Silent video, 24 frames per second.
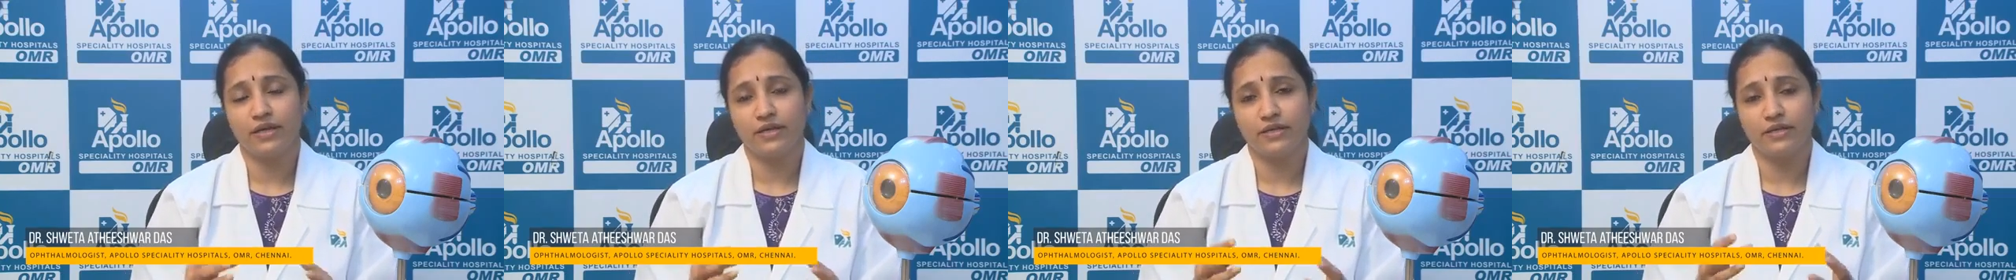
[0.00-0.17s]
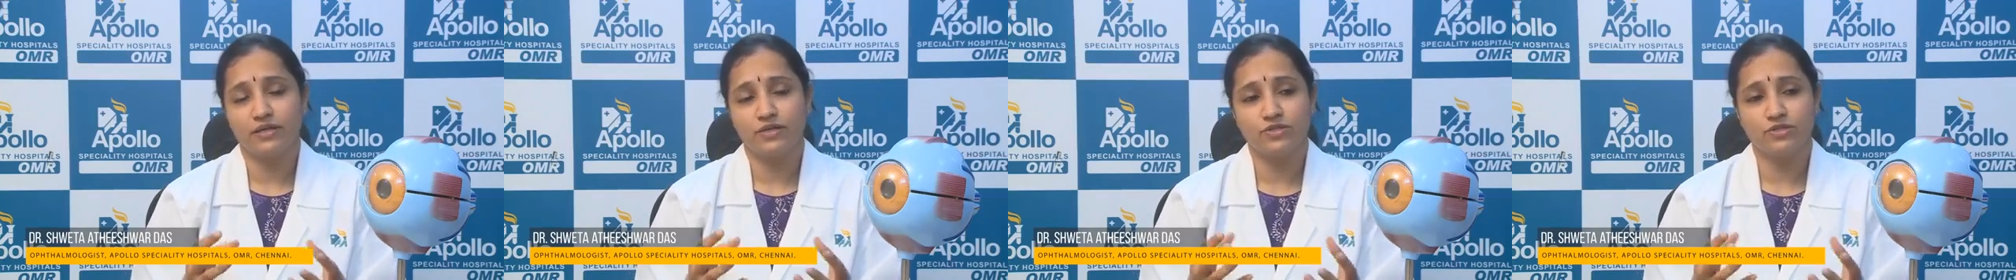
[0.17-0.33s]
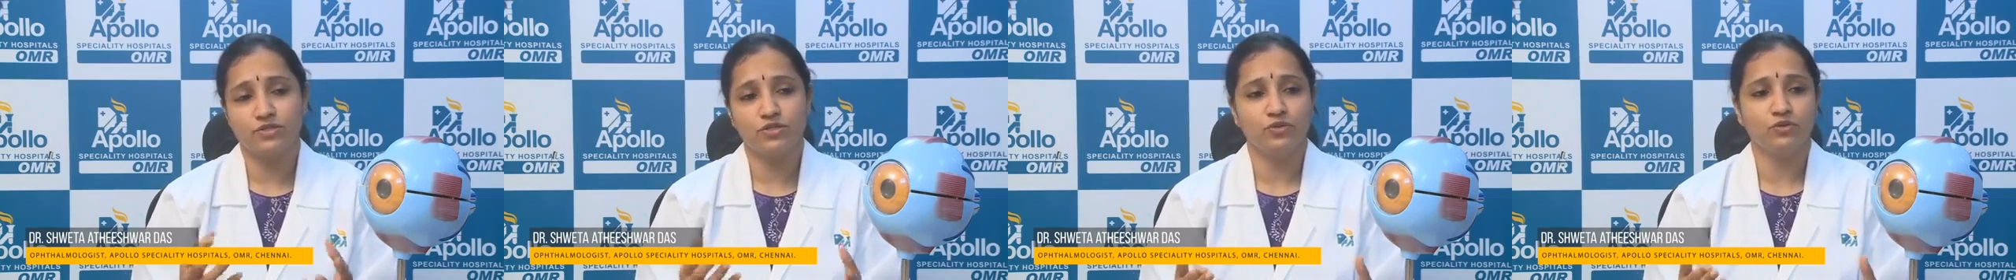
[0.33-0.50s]

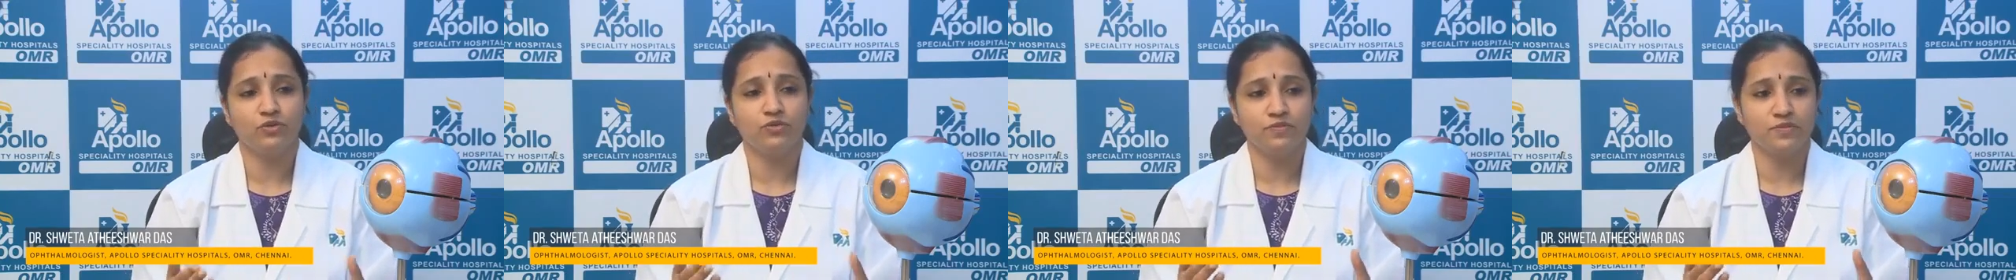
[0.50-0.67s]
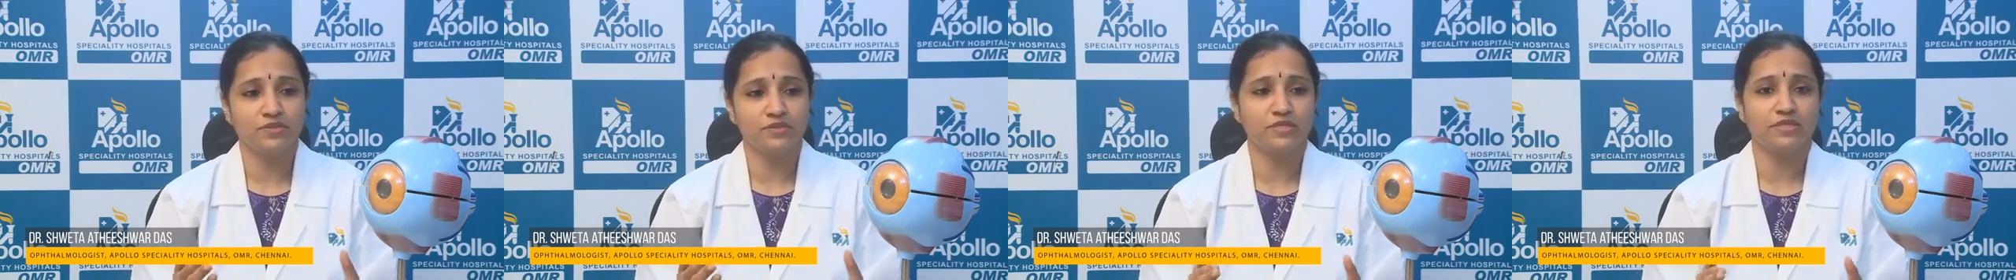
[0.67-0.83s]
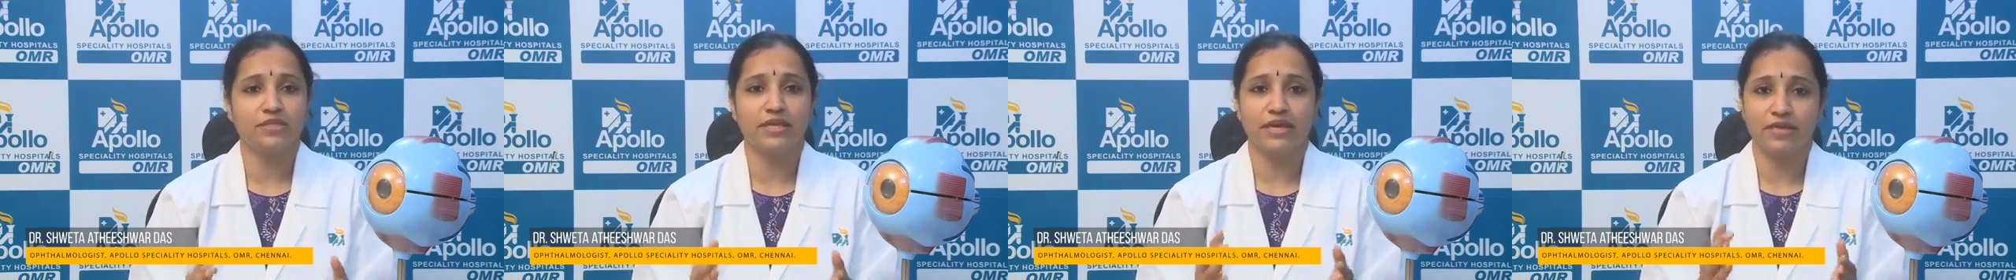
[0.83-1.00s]

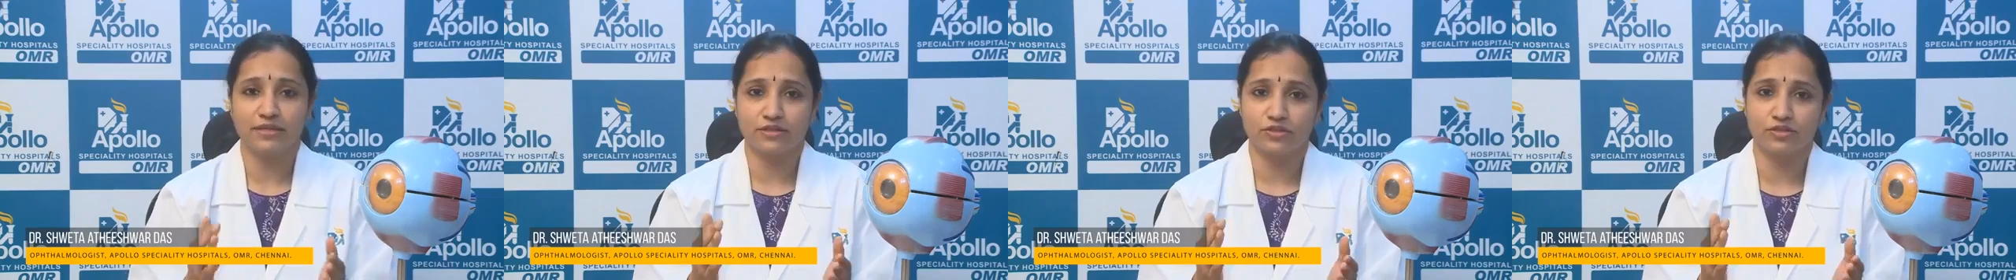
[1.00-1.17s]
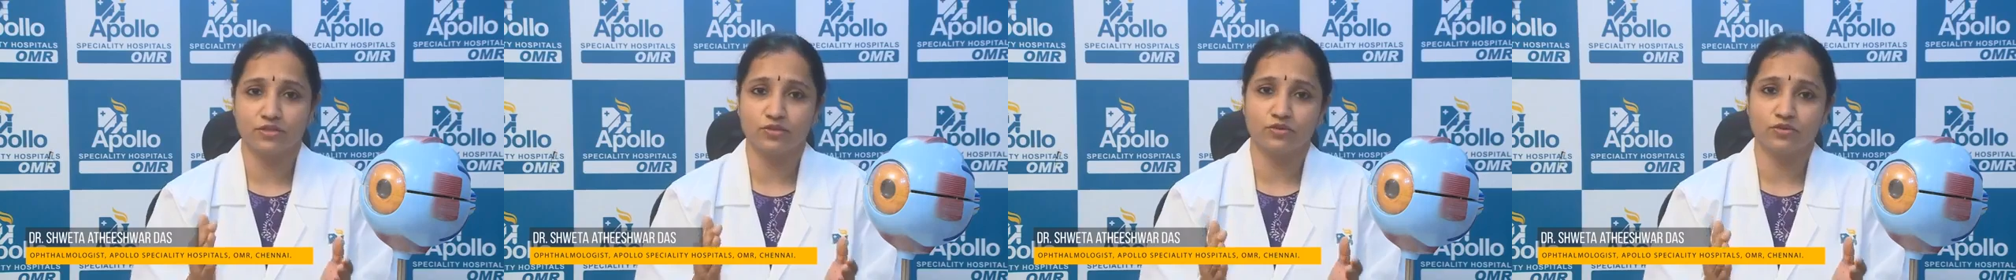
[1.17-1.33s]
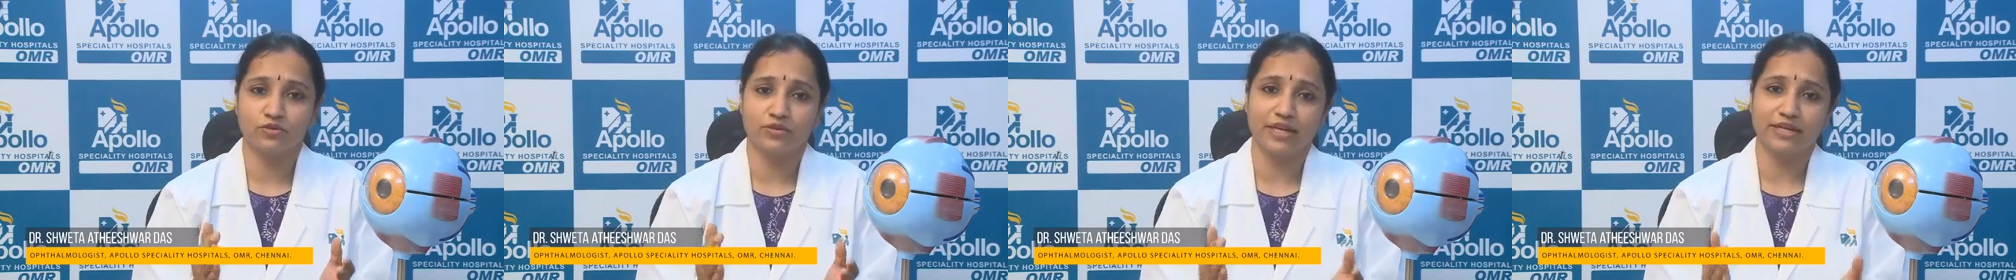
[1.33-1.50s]
assumes that
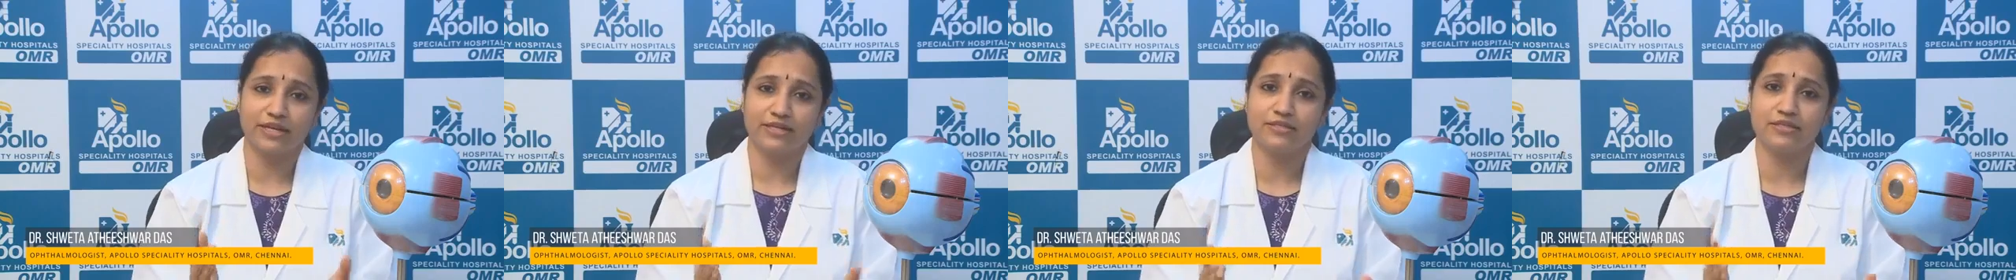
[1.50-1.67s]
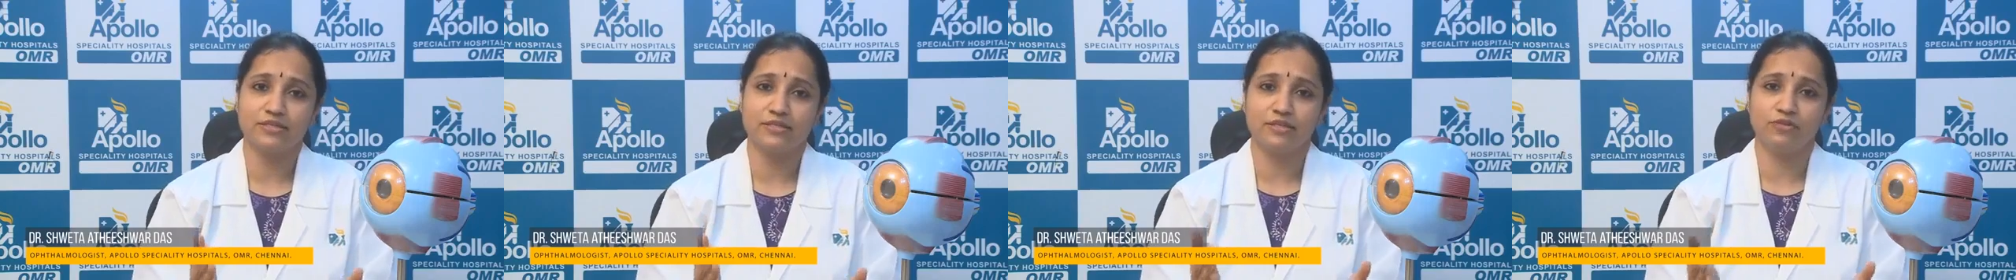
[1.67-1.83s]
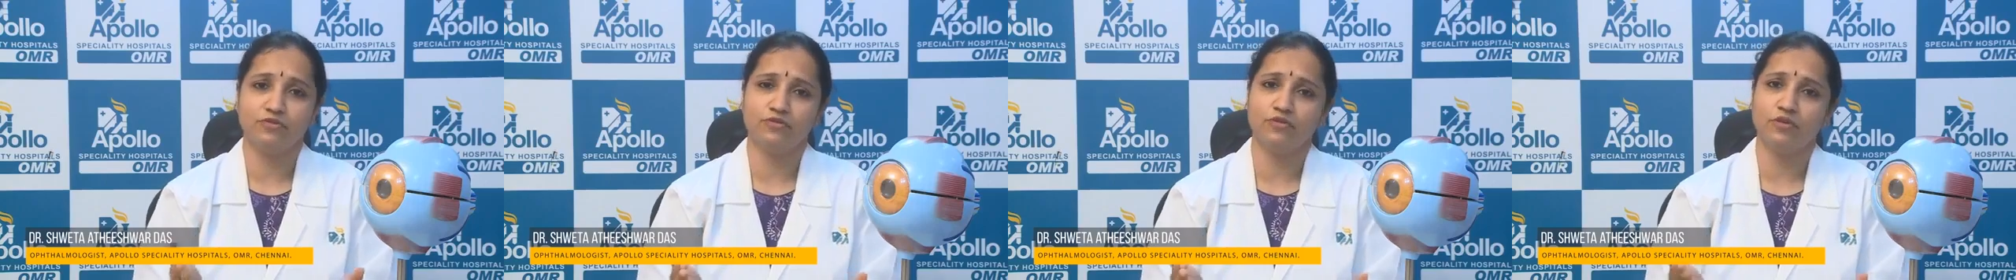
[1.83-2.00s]
that is the